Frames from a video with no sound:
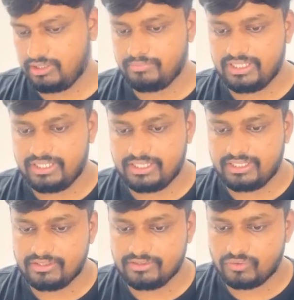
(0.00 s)
update
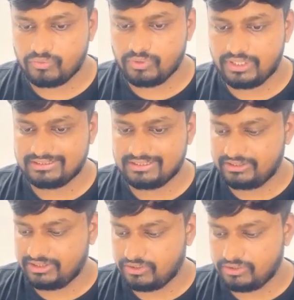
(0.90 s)
it through Excel
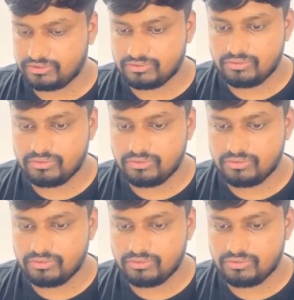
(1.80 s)
sheet also.